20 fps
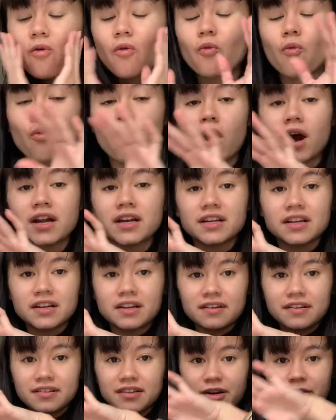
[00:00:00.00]

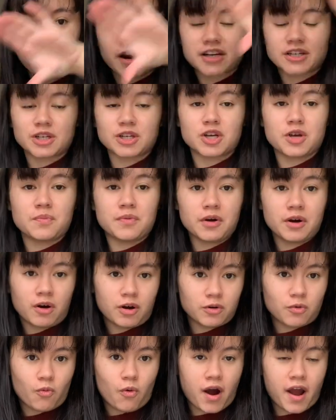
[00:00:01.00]
one direction could be all
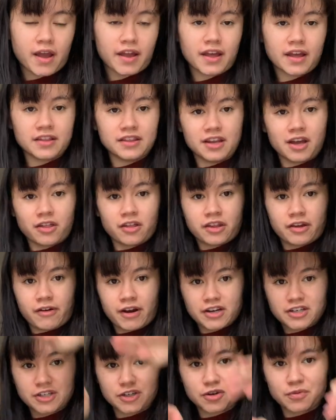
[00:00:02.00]
in white and the other
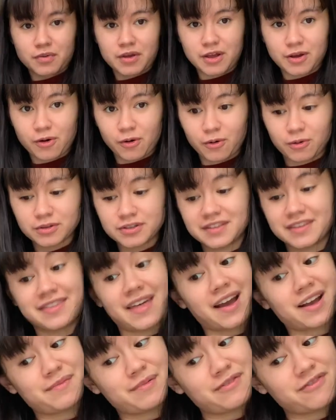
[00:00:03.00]
direction could be in gold.
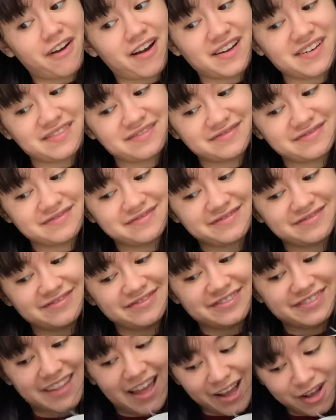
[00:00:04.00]
That could be fun.
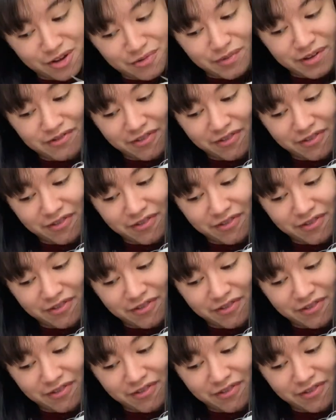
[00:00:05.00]
That could be